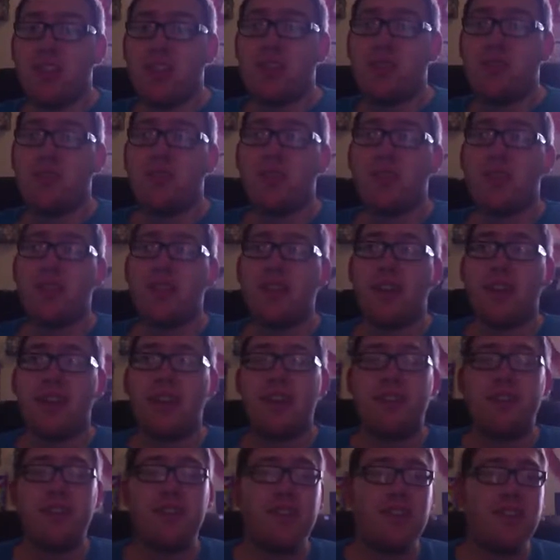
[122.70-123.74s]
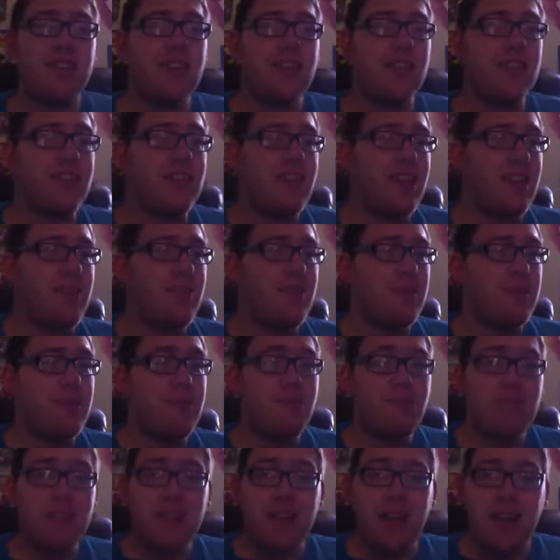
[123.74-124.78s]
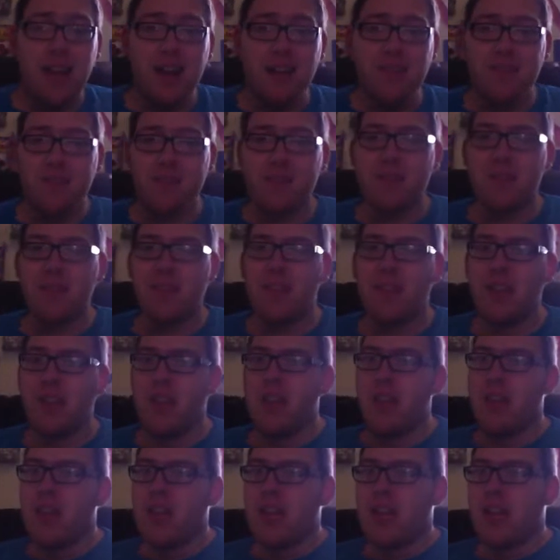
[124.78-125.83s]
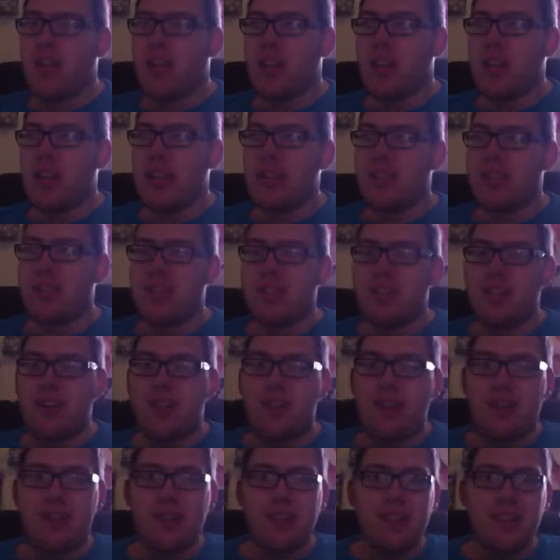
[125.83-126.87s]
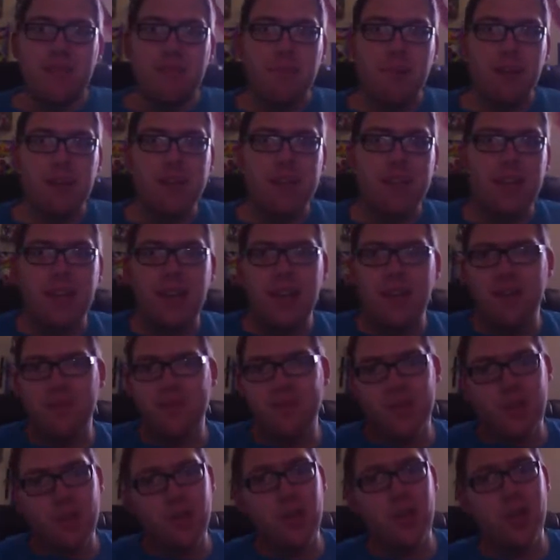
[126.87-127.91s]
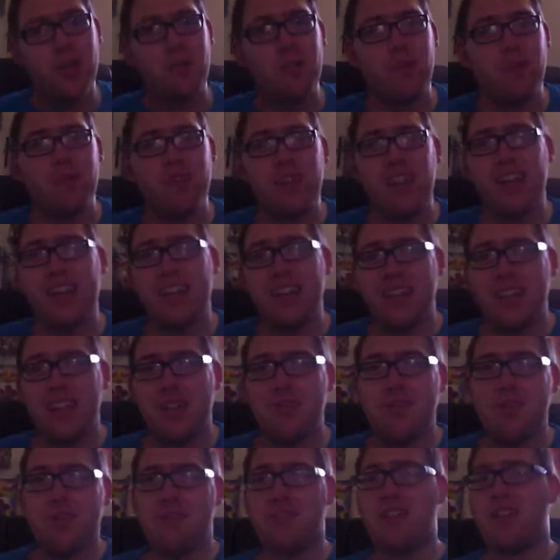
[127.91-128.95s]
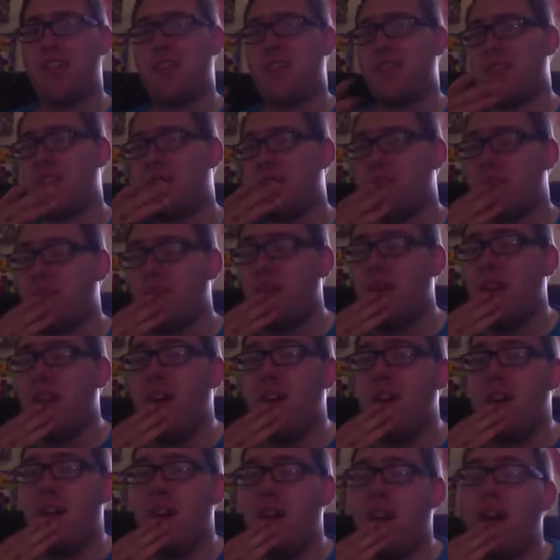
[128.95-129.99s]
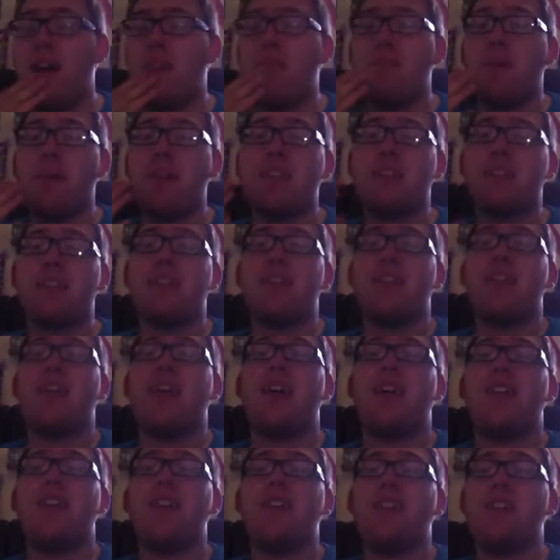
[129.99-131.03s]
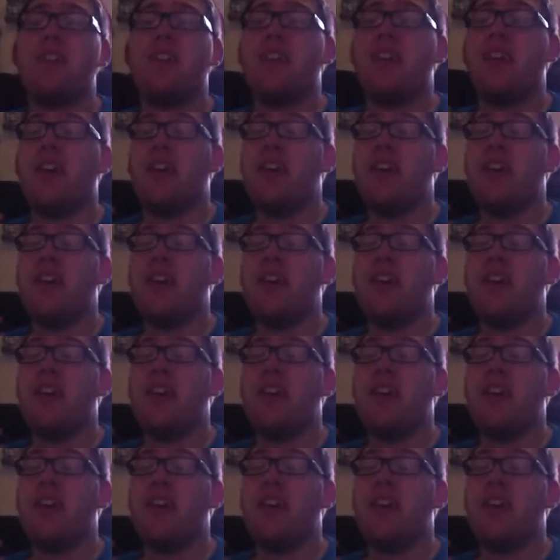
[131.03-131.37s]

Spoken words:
youth. I know it's a cliche, but they really have. I mean, you've got likes of Gerrard and Lampard there who are going to be able to anchor that midfield and basically let the